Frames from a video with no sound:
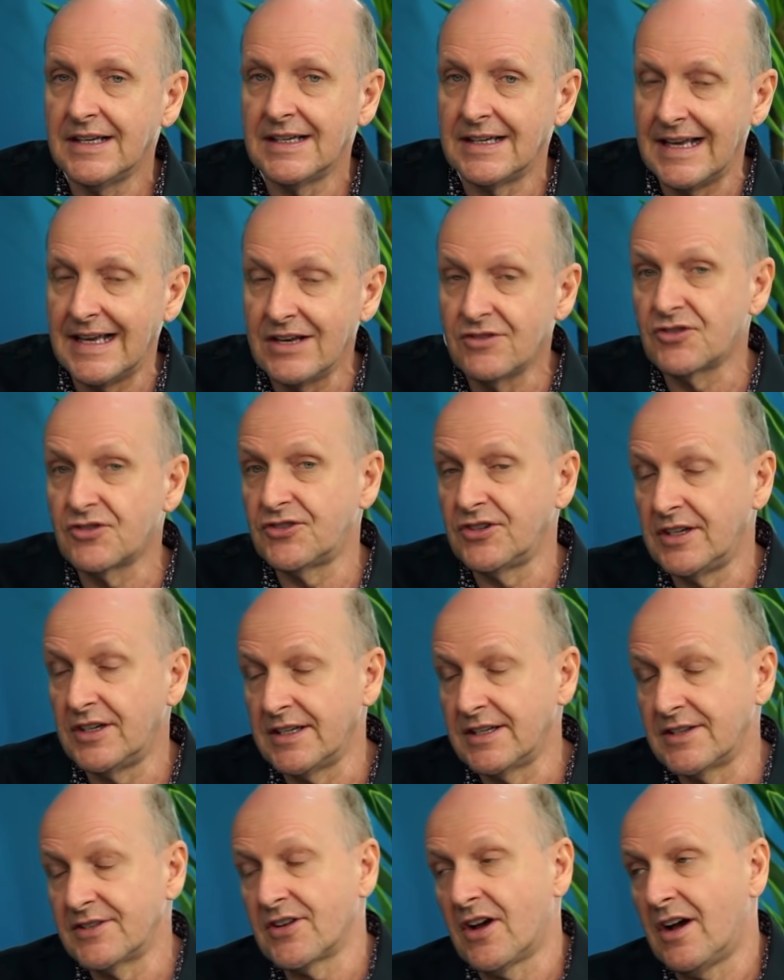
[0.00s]
interested
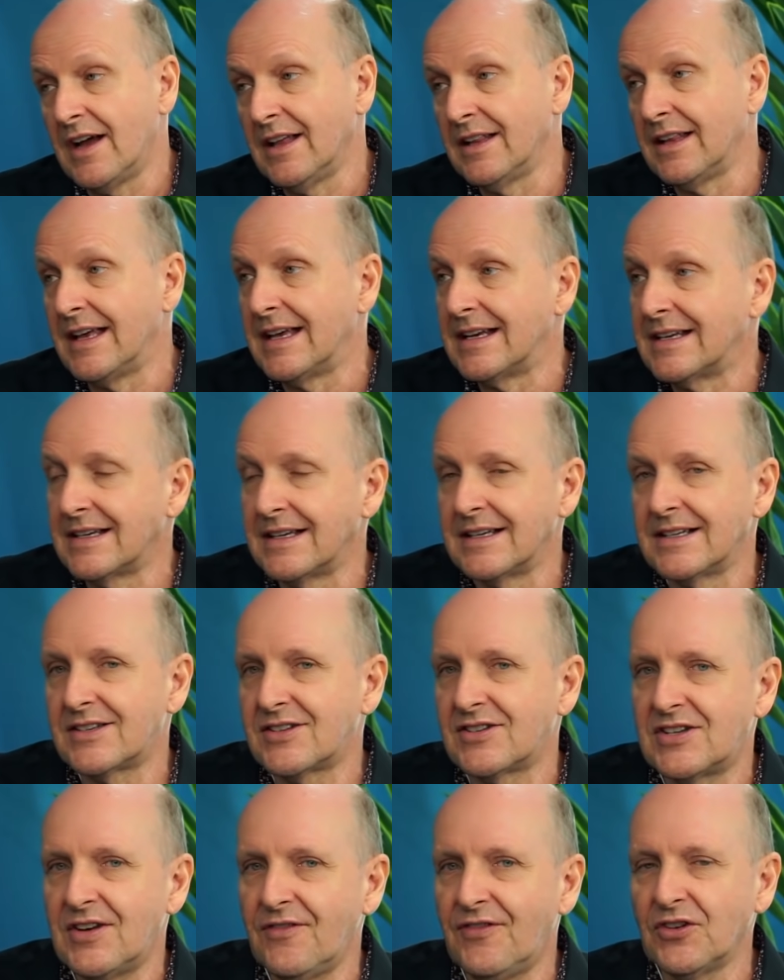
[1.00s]
in Thailand, and it's
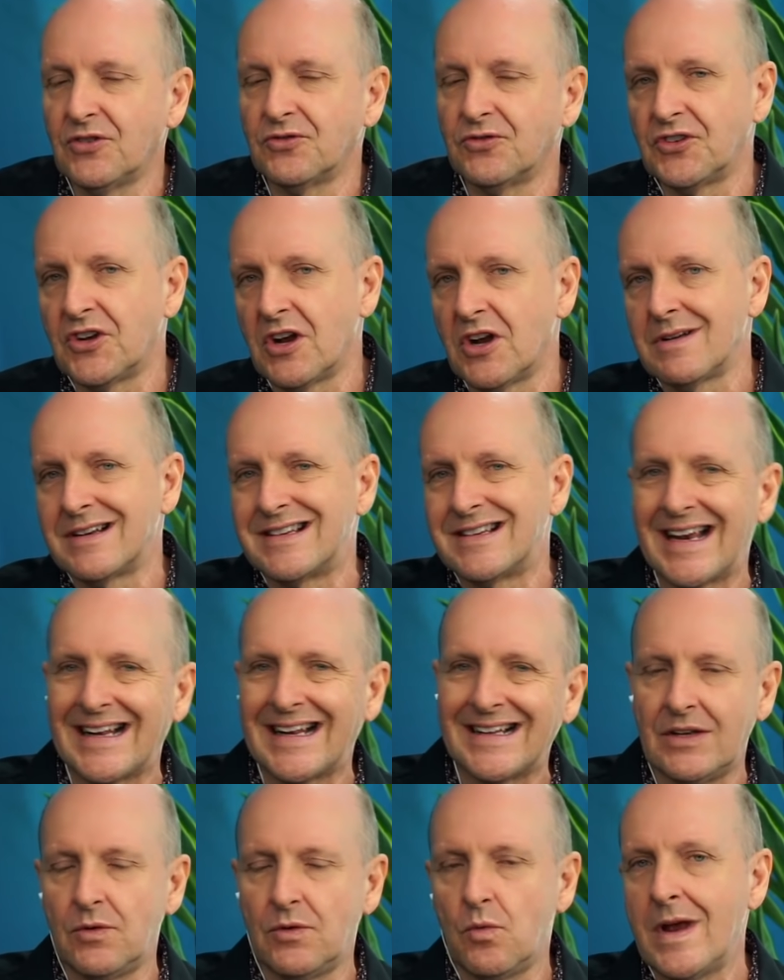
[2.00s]
difficult to know
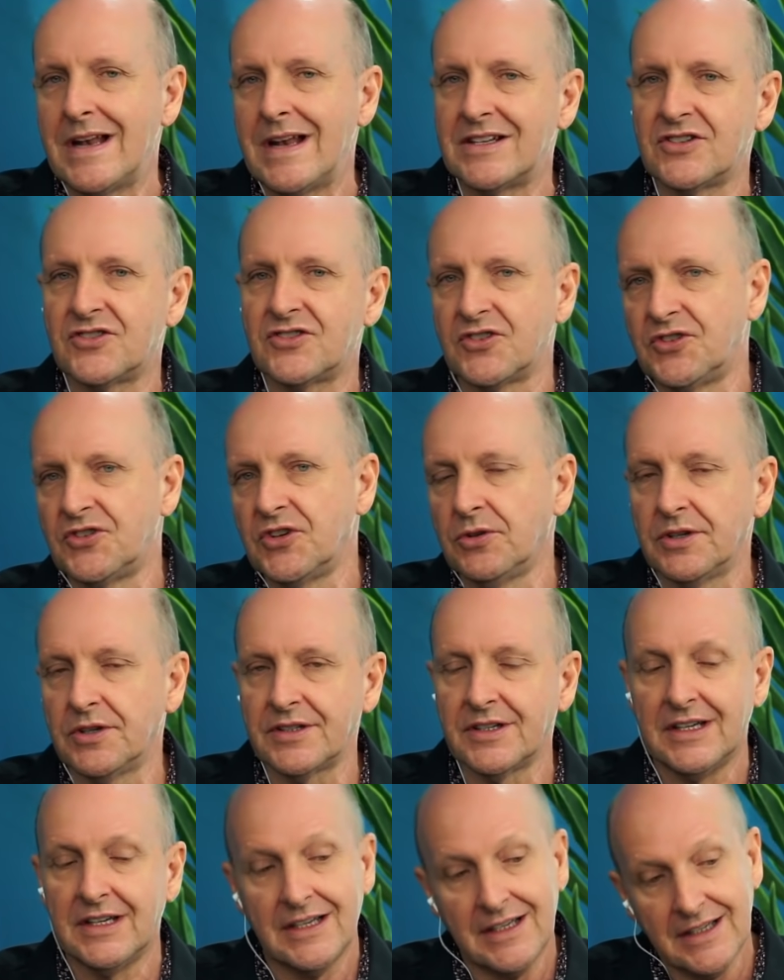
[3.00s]
exactly when to do it.
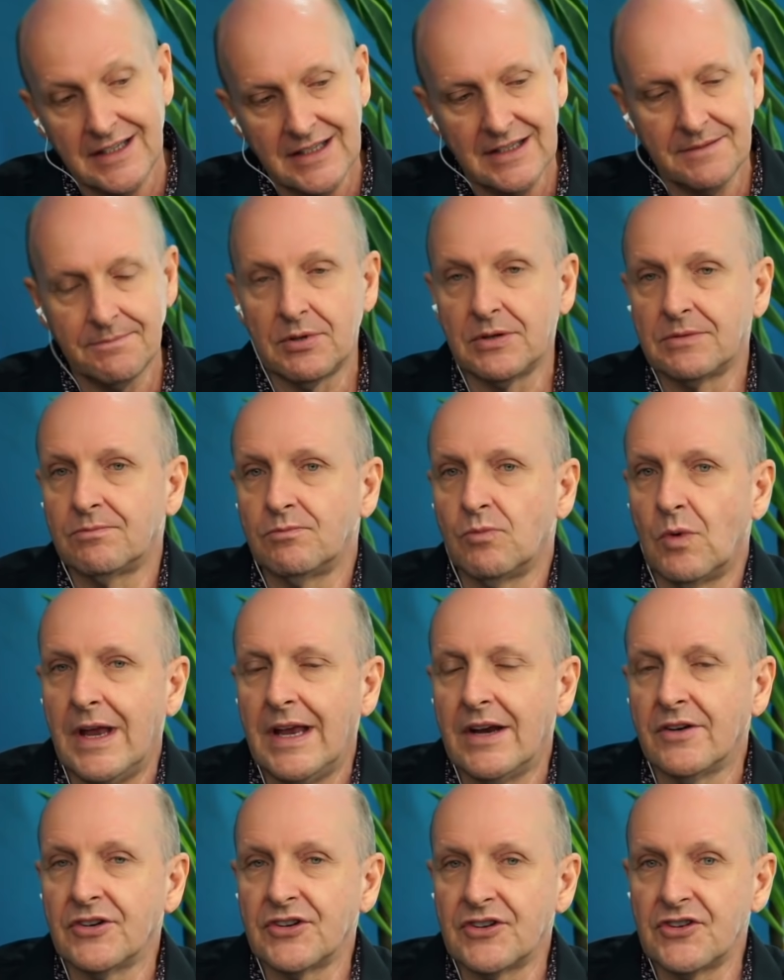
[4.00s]
But we're
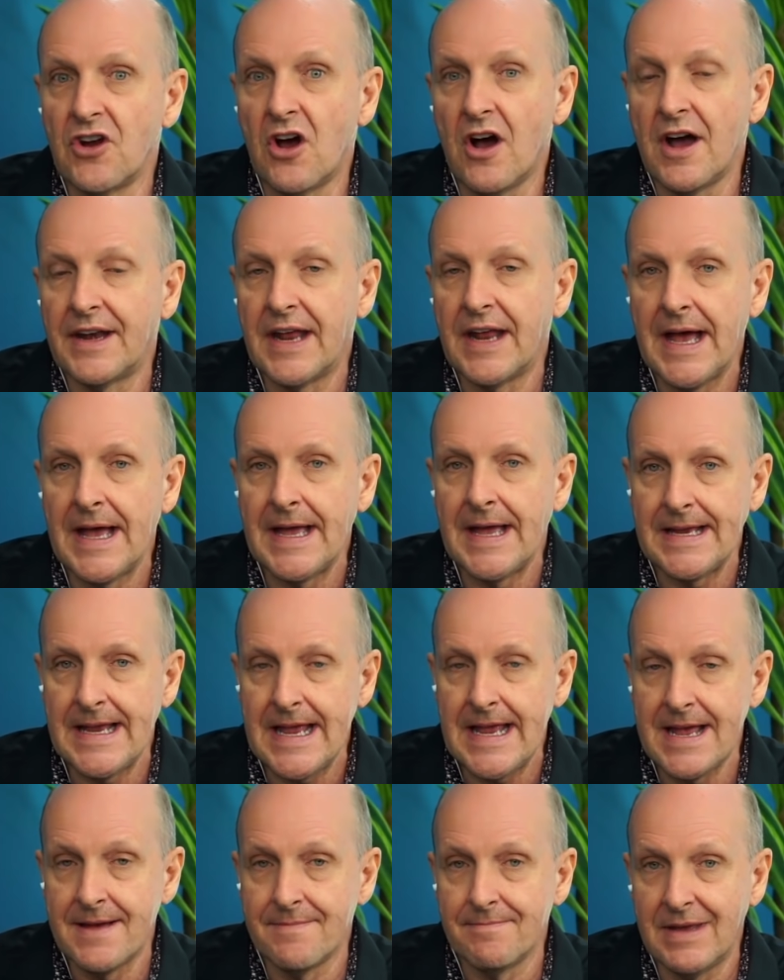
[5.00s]
here at 9
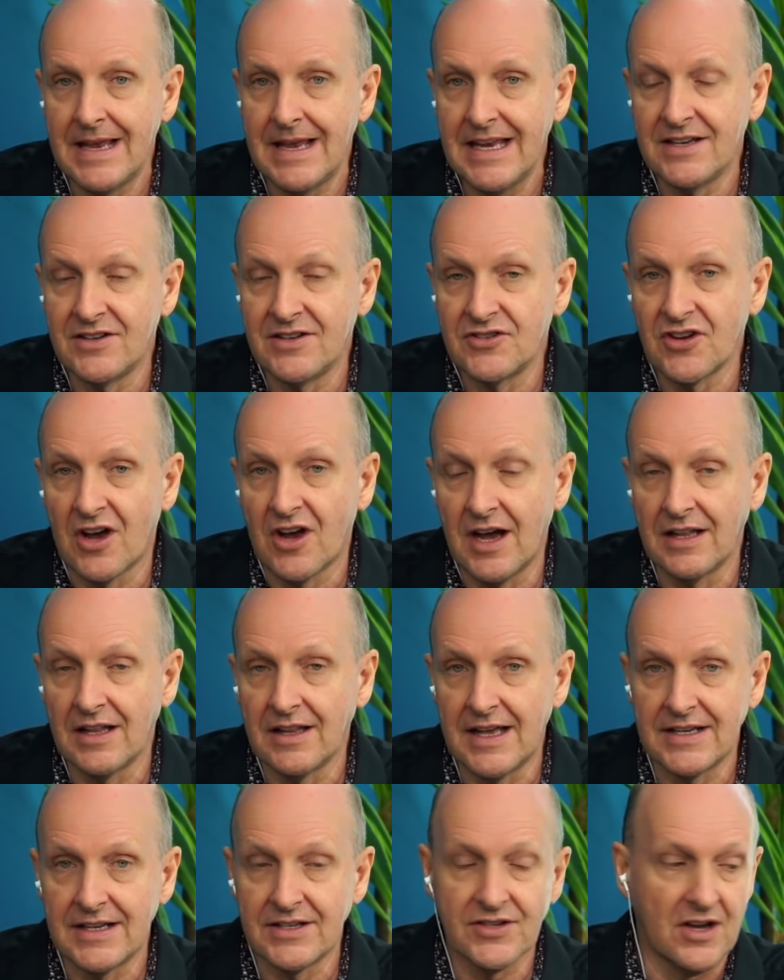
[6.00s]
a.m. in
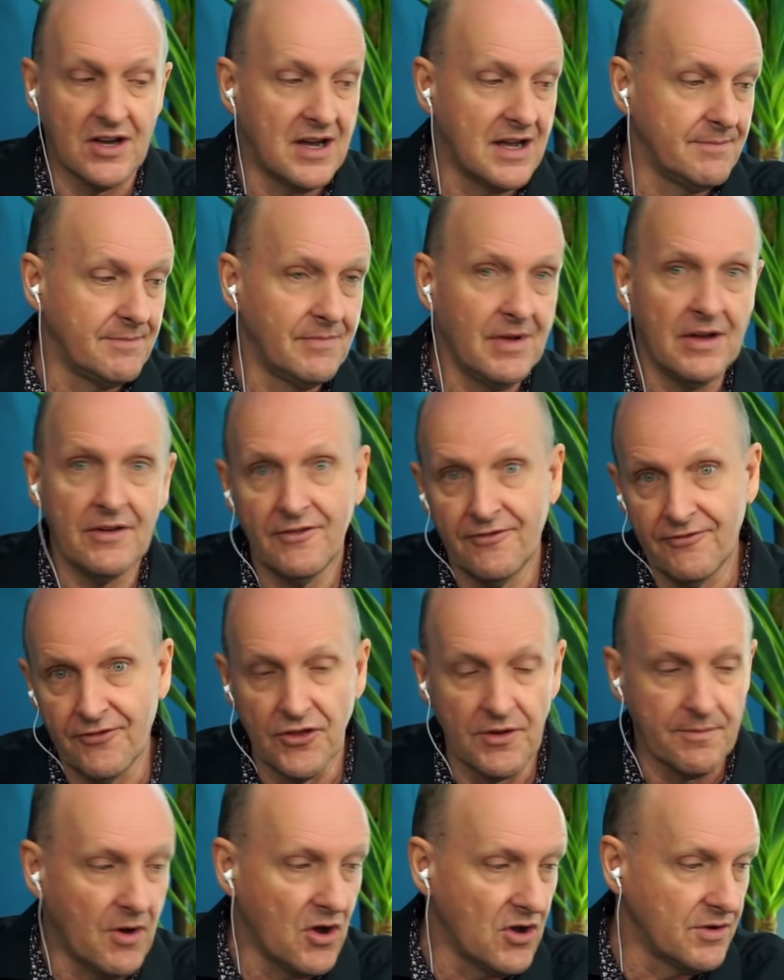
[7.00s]
Thailand time for the
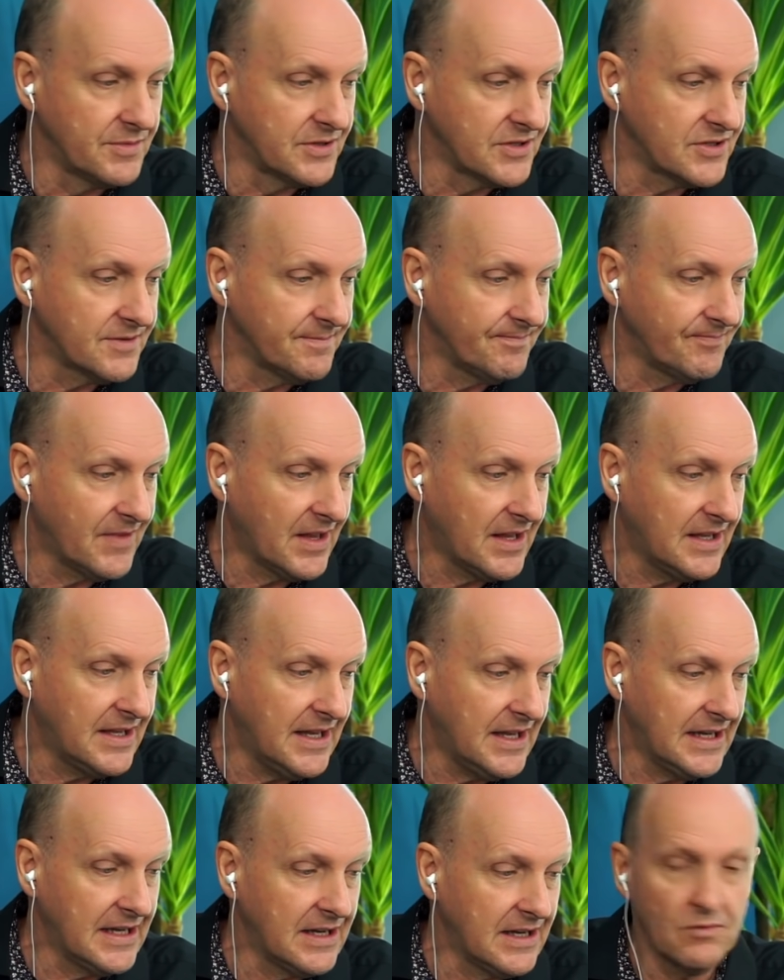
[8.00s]
moment.
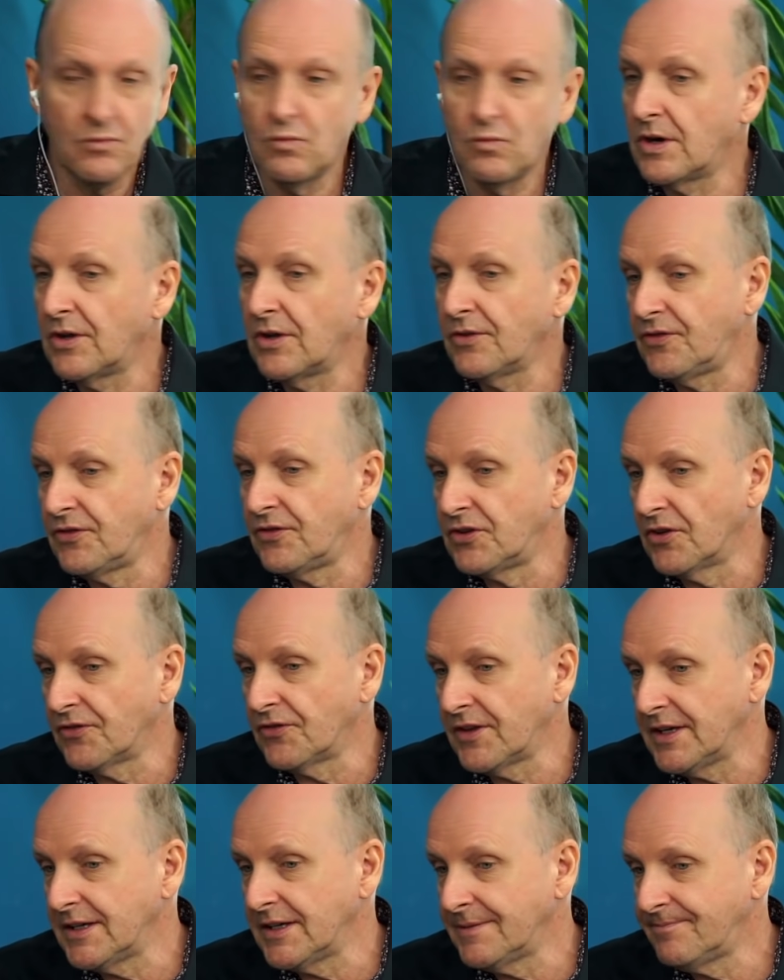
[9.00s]
What else have you got
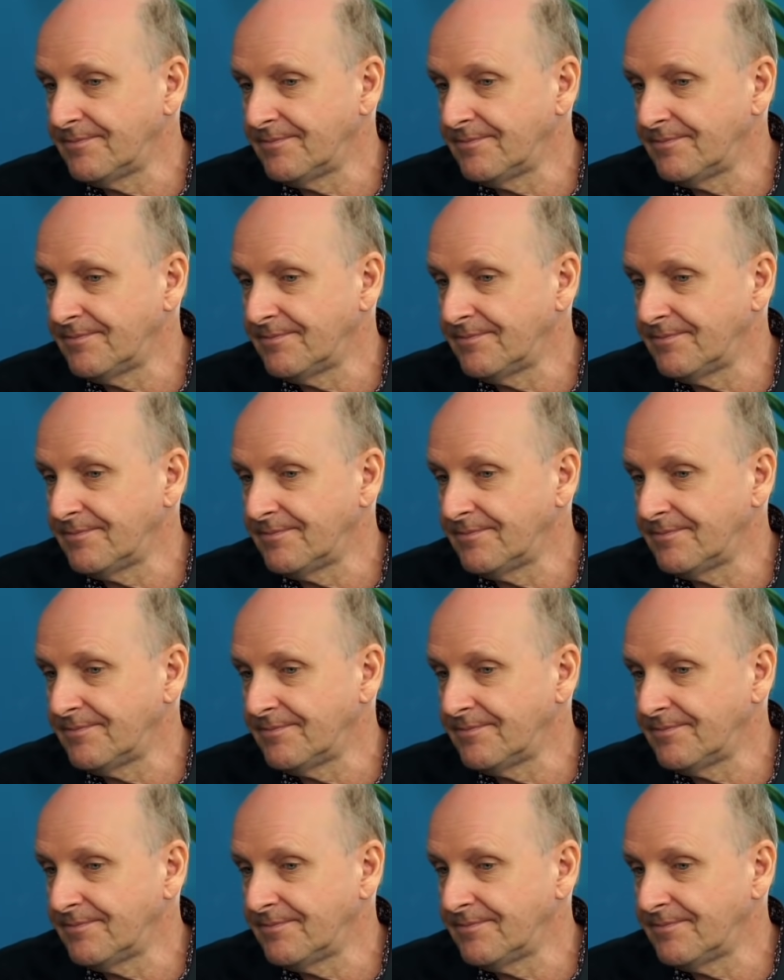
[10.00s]
there?